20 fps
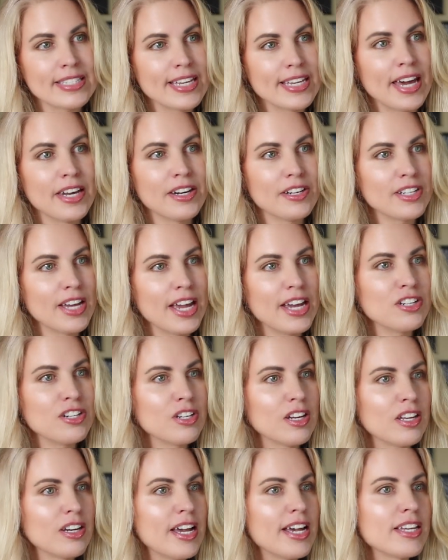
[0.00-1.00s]

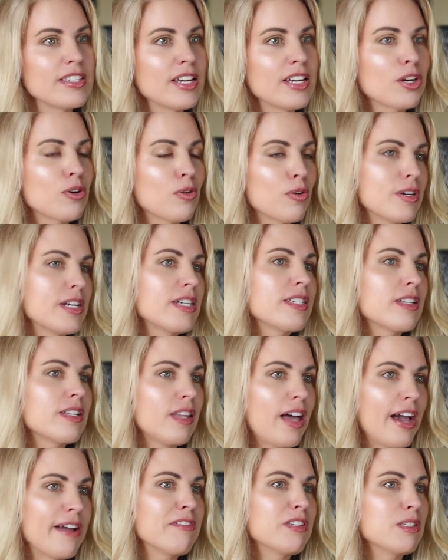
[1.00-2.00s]
sanitation has increased
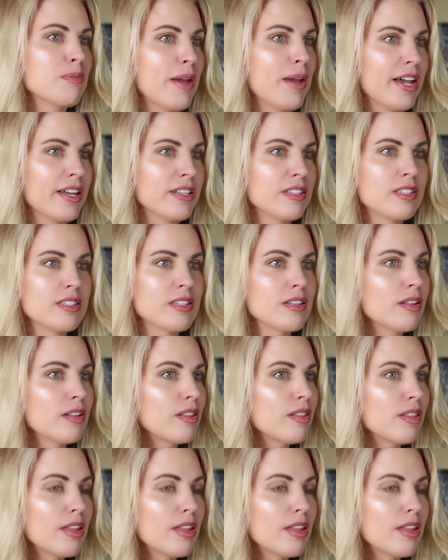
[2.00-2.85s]
lifespans